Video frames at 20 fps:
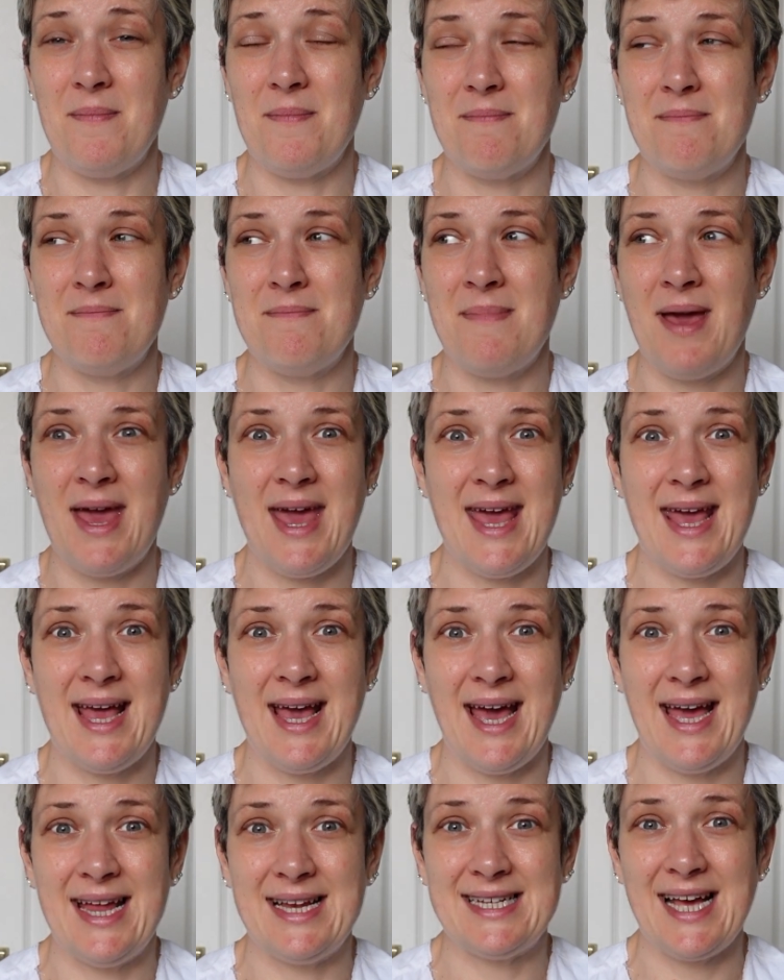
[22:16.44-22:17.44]

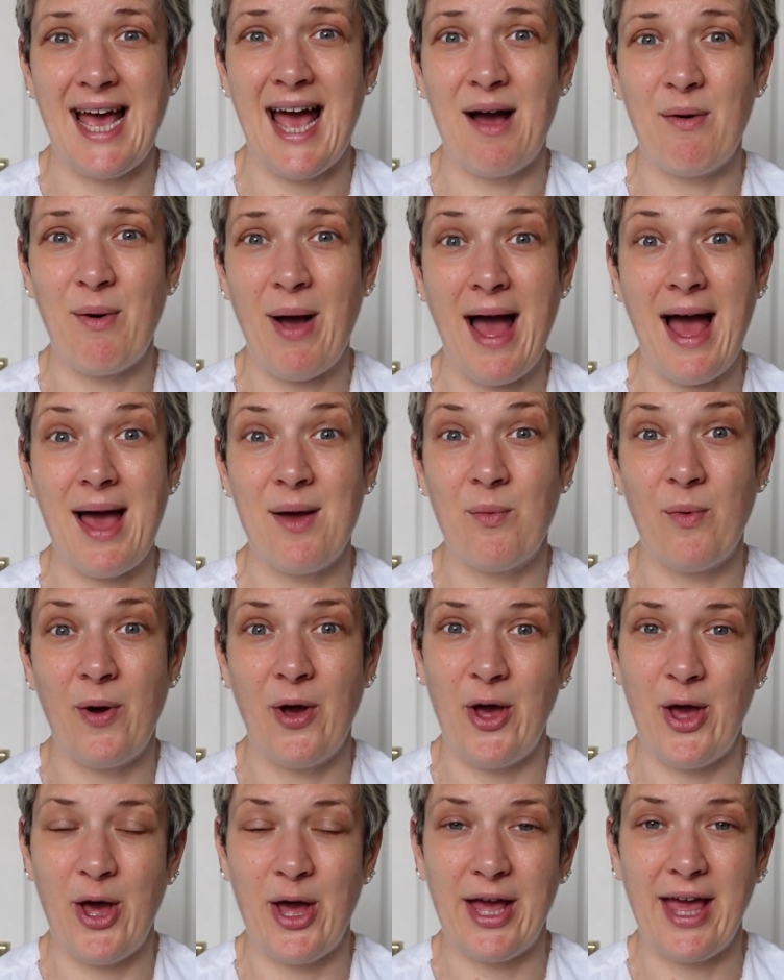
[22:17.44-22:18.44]
me and how I
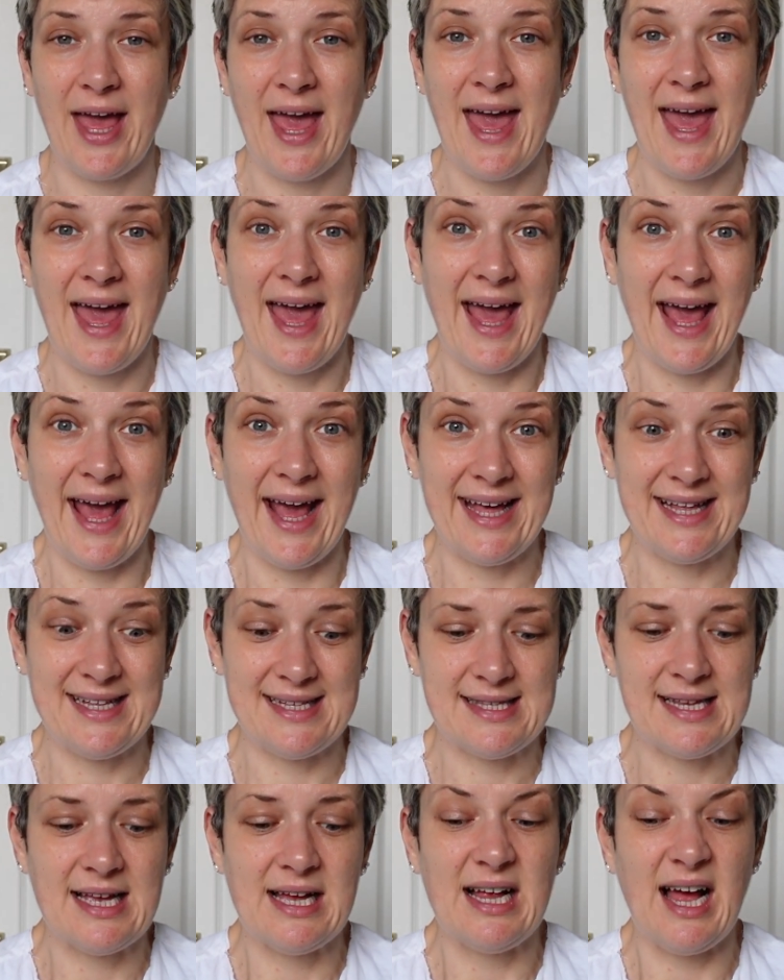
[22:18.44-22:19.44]
work.
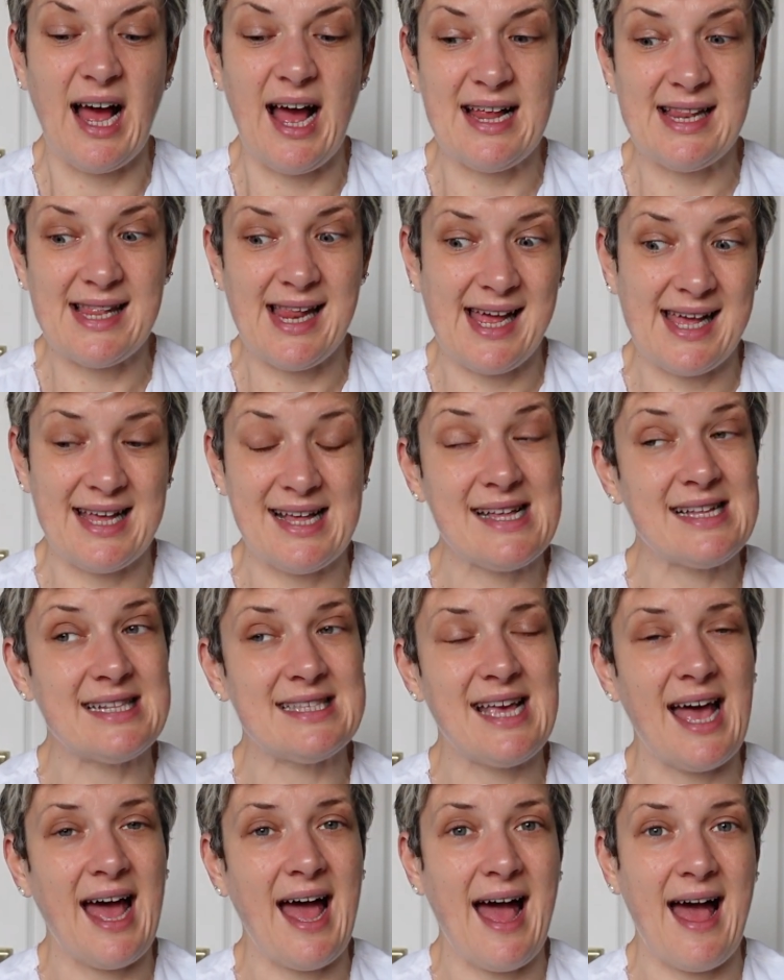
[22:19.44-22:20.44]
Is I like
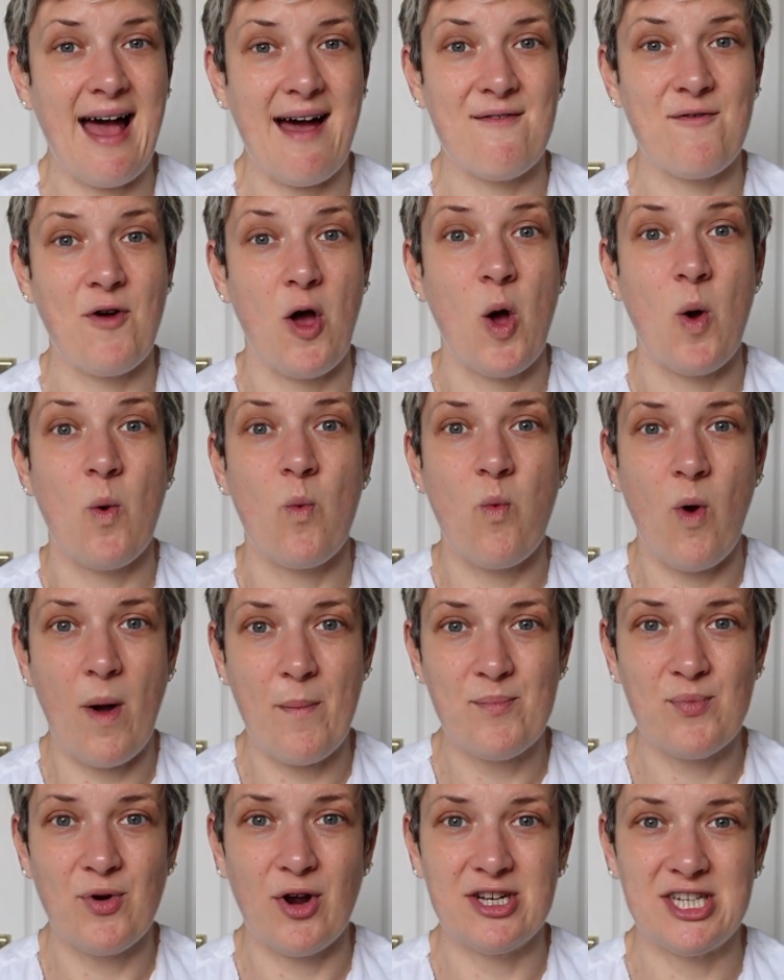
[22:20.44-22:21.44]
to have
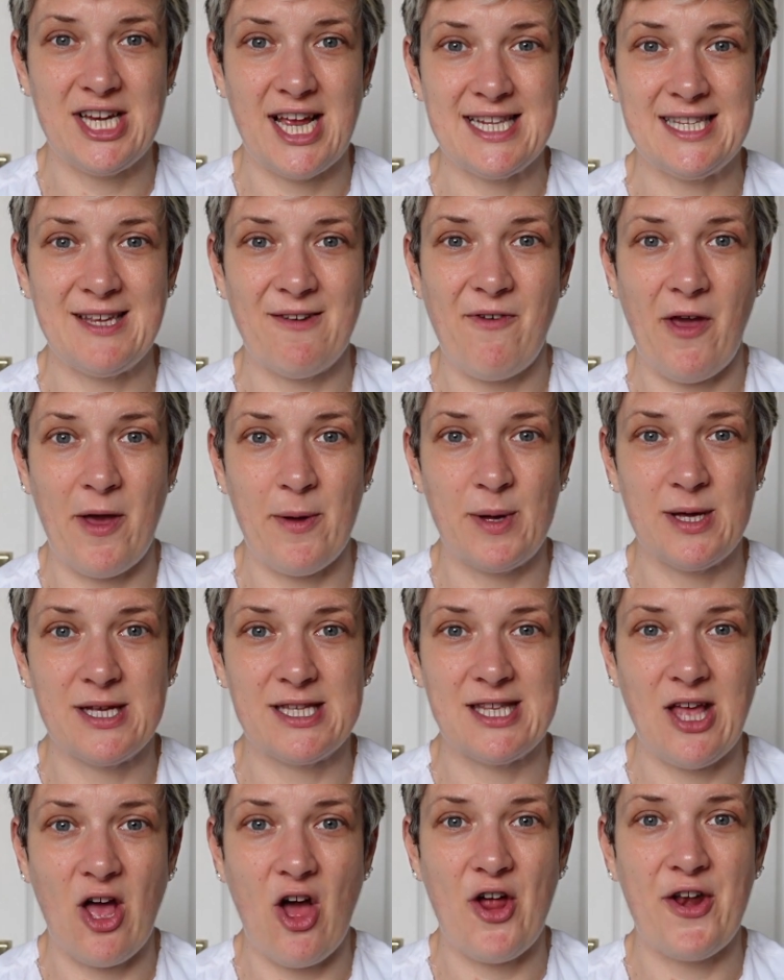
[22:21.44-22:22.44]
one project to
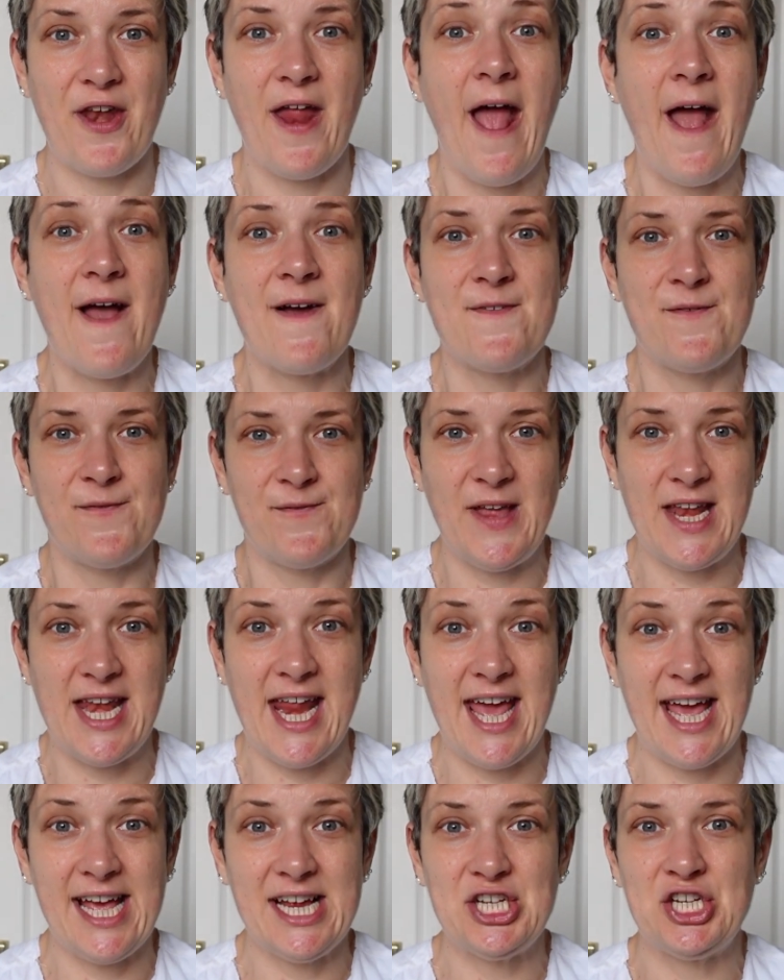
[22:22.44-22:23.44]
focus on,
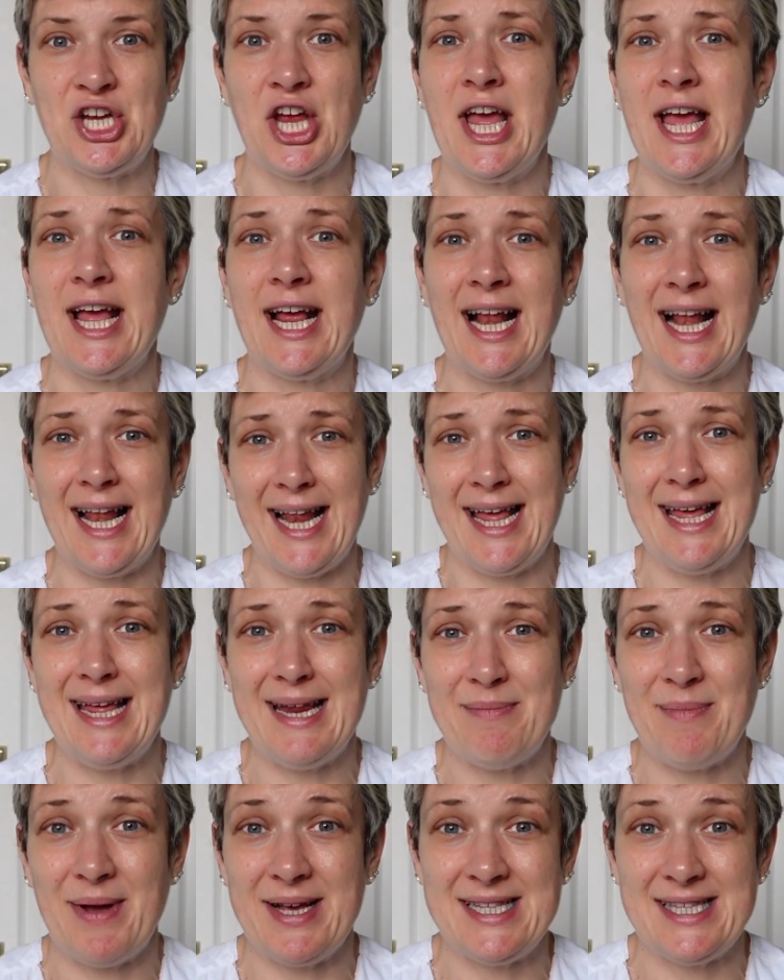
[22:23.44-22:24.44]
finish,
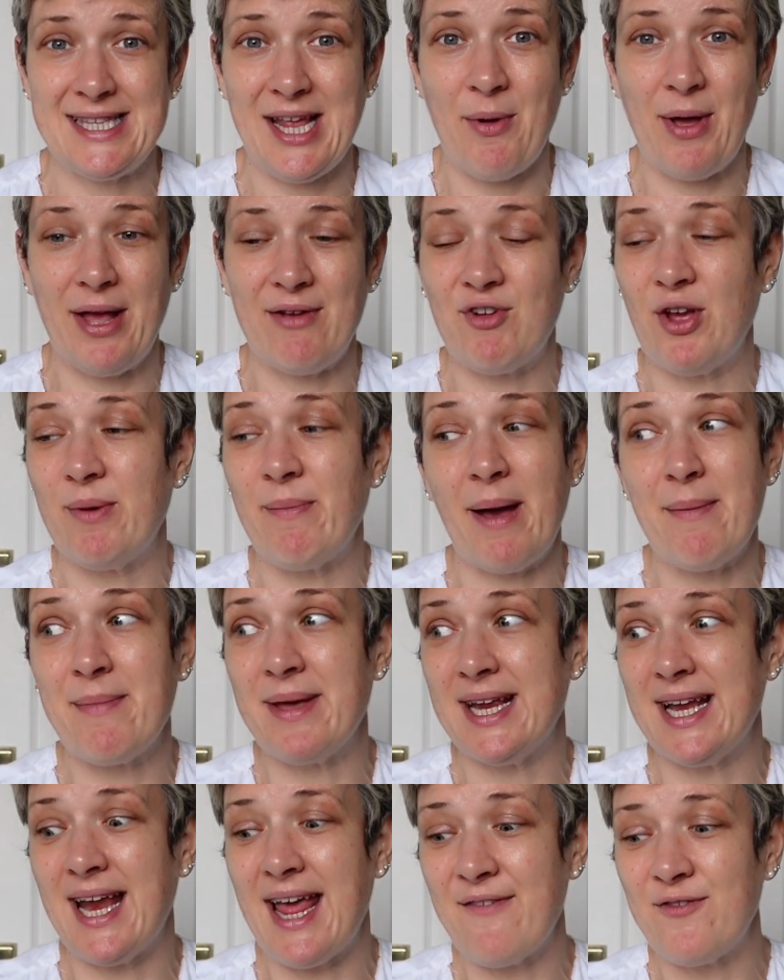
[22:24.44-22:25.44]
clean my sewing room. I
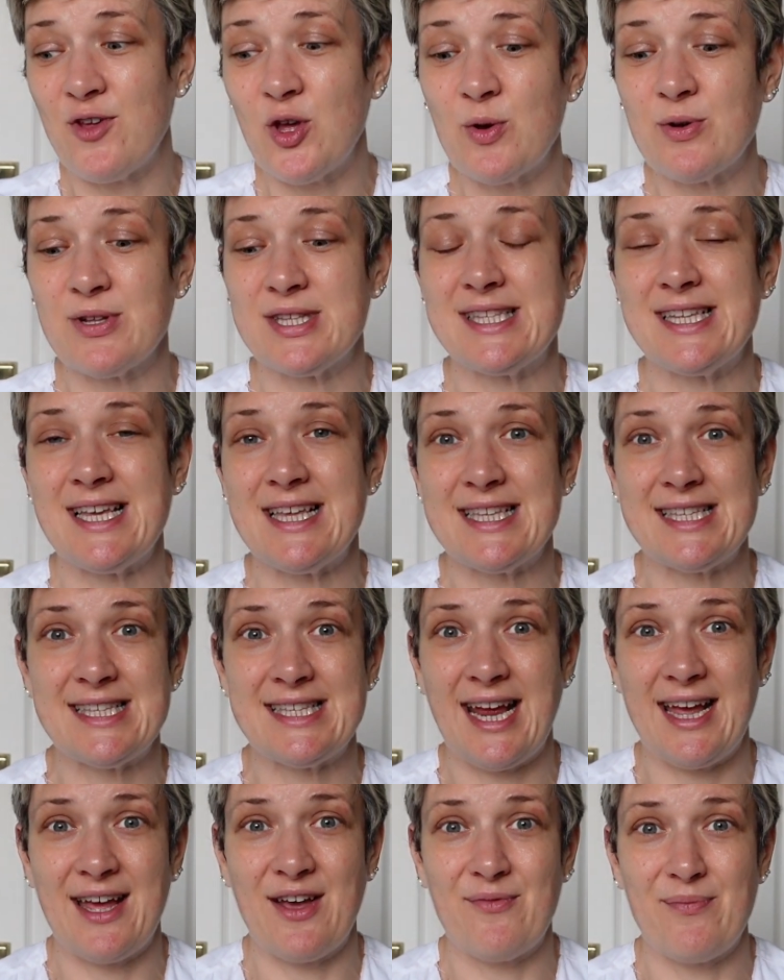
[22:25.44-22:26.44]
mean, if you could see the
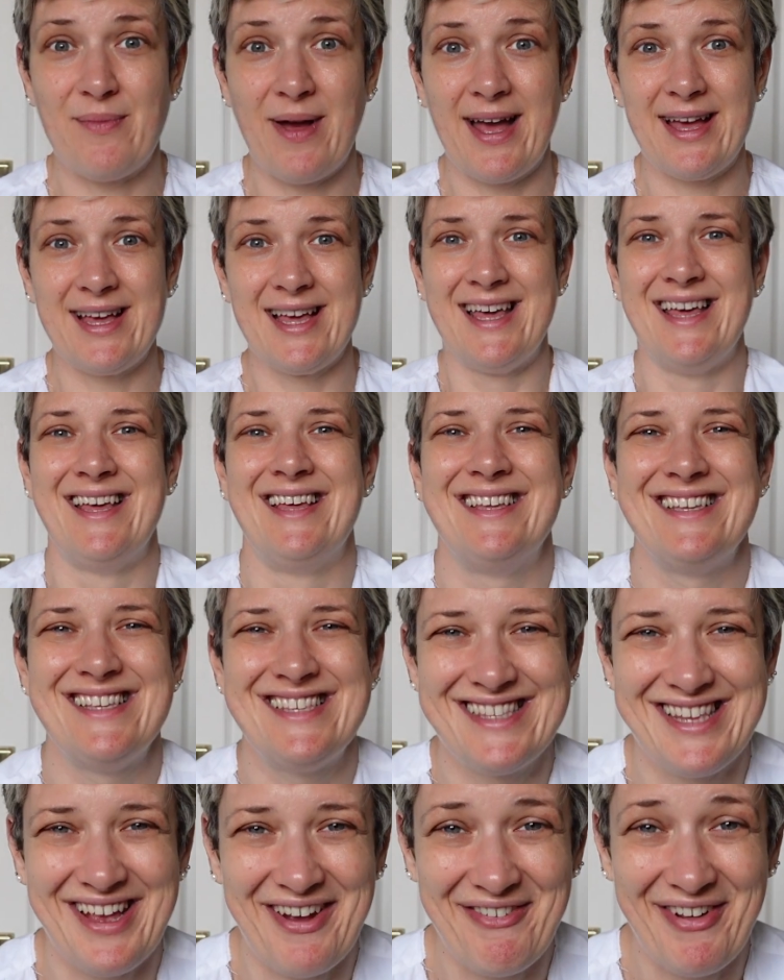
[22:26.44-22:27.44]
state of my
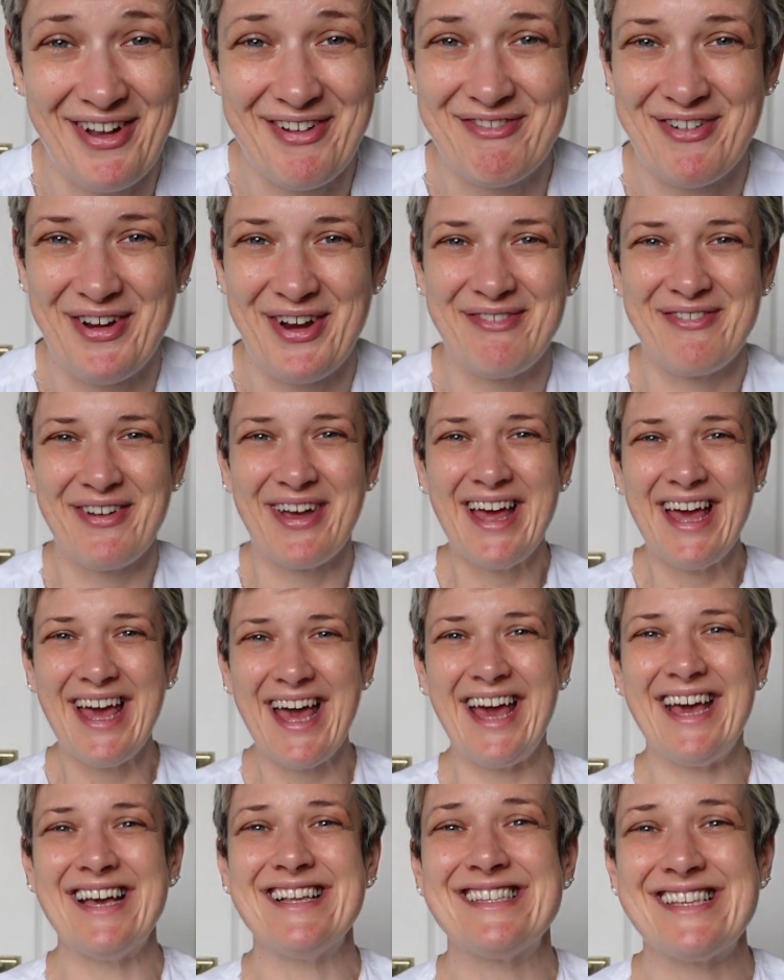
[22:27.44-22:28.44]
sewing room,
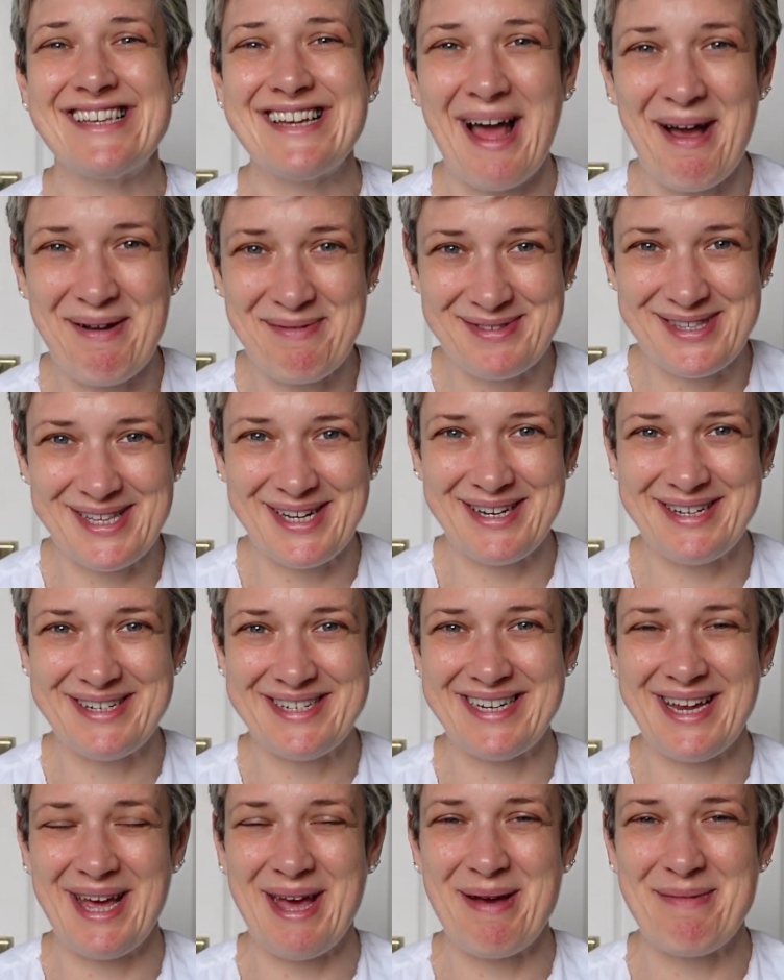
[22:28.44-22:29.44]
it's an
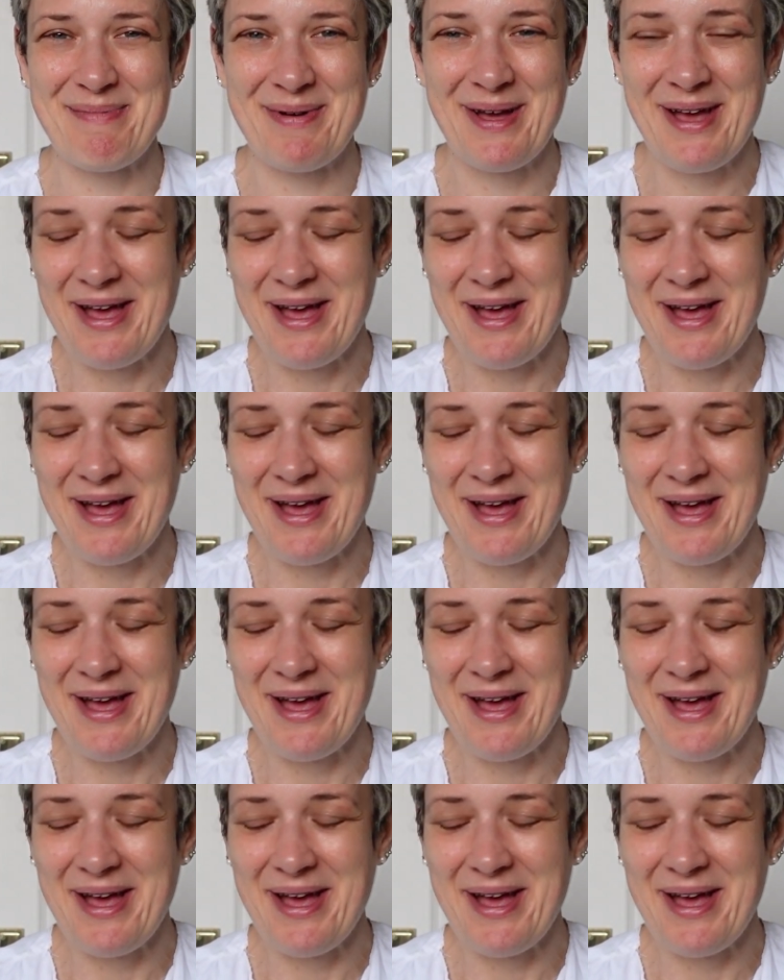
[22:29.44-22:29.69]
absolute tip.